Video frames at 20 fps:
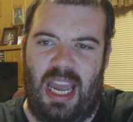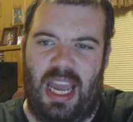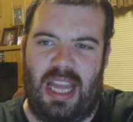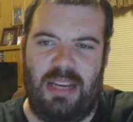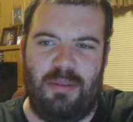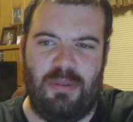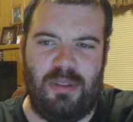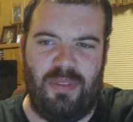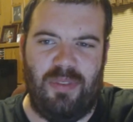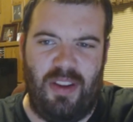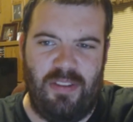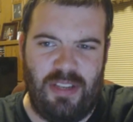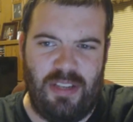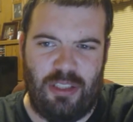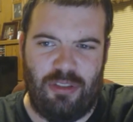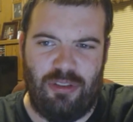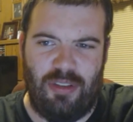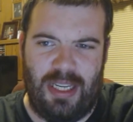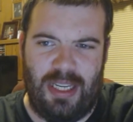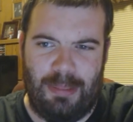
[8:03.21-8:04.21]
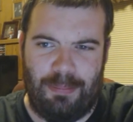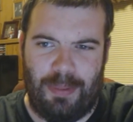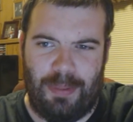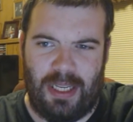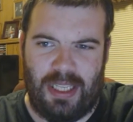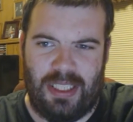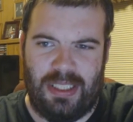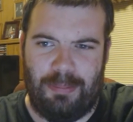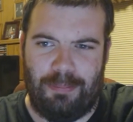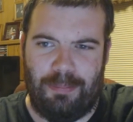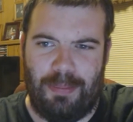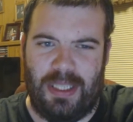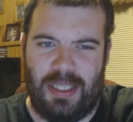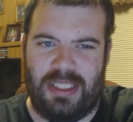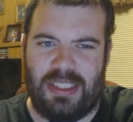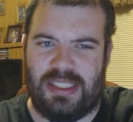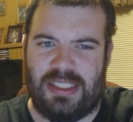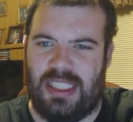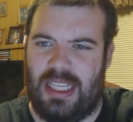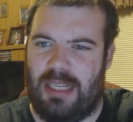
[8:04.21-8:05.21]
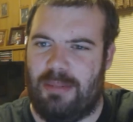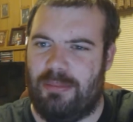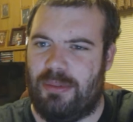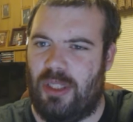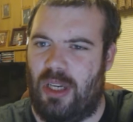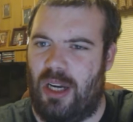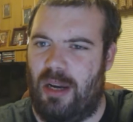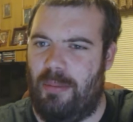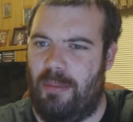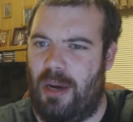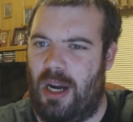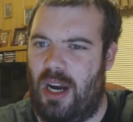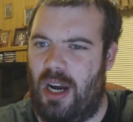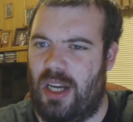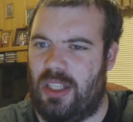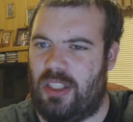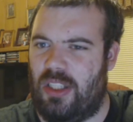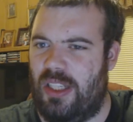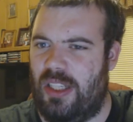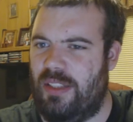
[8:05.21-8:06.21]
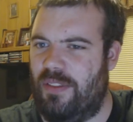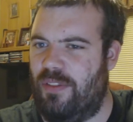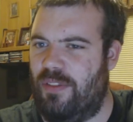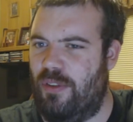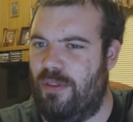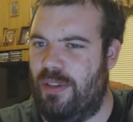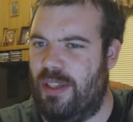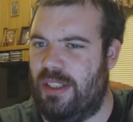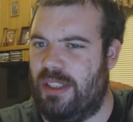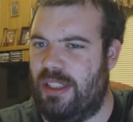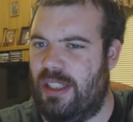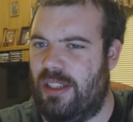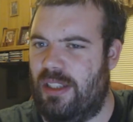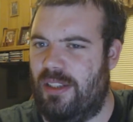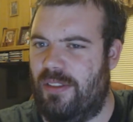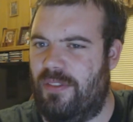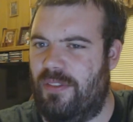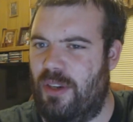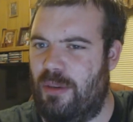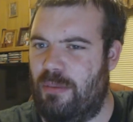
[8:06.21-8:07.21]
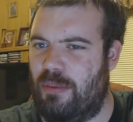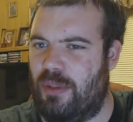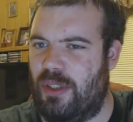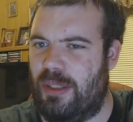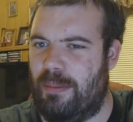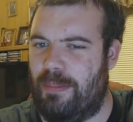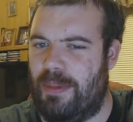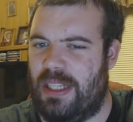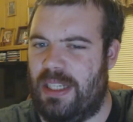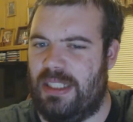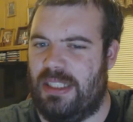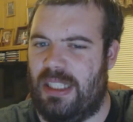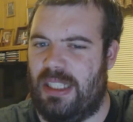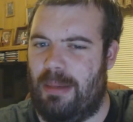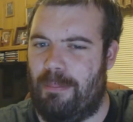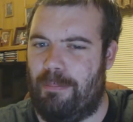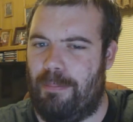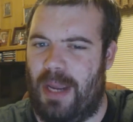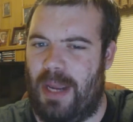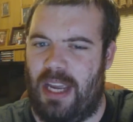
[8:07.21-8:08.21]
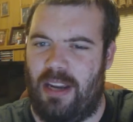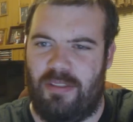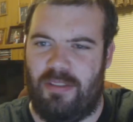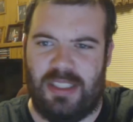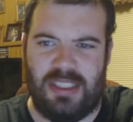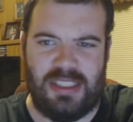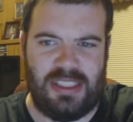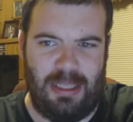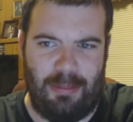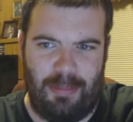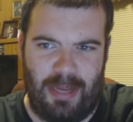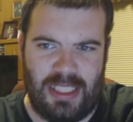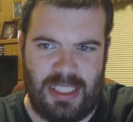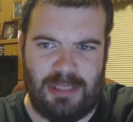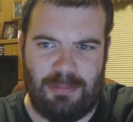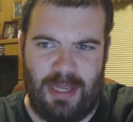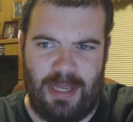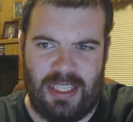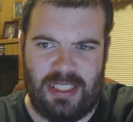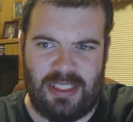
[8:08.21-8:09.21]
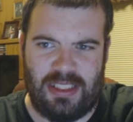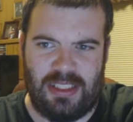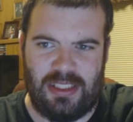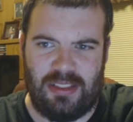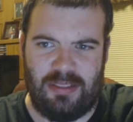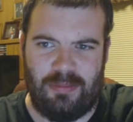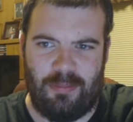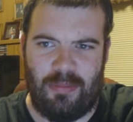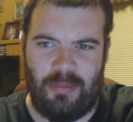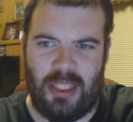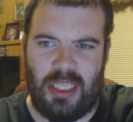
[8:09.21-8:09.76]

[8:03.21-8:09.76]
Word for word: And it was very creepy, but at the same time, I kind of thought the film could have been better in some aspects.